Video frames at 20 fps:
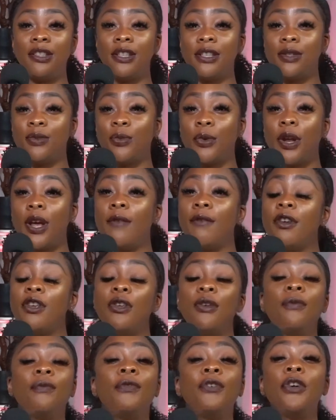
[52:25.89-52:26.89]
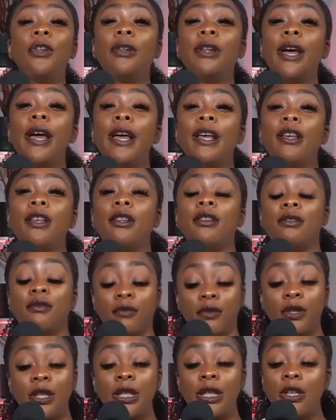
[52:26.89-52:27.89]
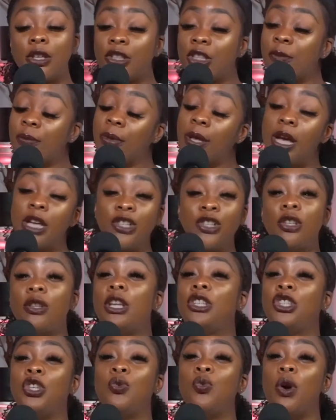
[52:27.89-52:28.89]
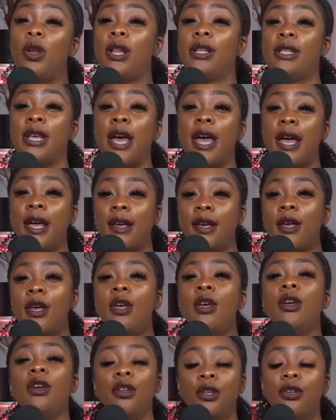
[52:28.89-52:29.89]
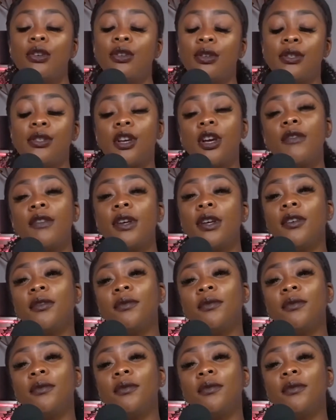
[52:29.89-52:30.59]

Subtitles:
Just whatever you feel like the guilty pleasure that you want to take, you deserve it.